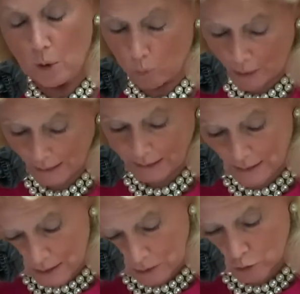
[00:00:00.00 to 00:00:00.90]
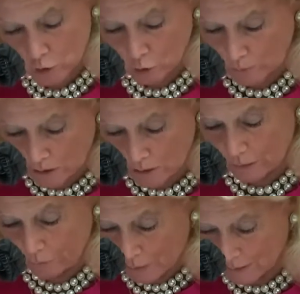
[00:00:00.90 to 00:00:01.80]
While it continues to
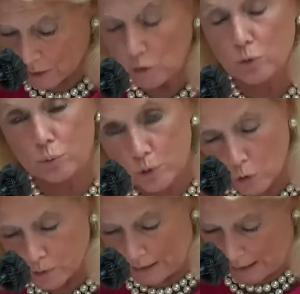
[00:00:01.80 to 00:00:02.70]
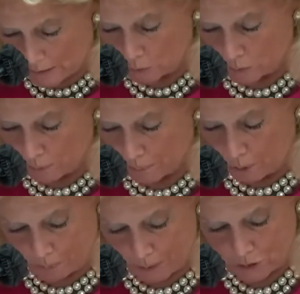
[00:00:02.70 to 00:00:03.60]
receive funding through the annual
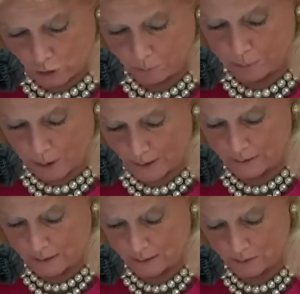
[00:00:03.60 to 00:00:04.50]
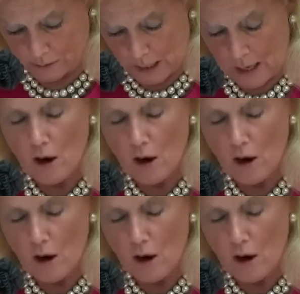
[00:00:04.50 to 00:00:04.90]
appropriation process,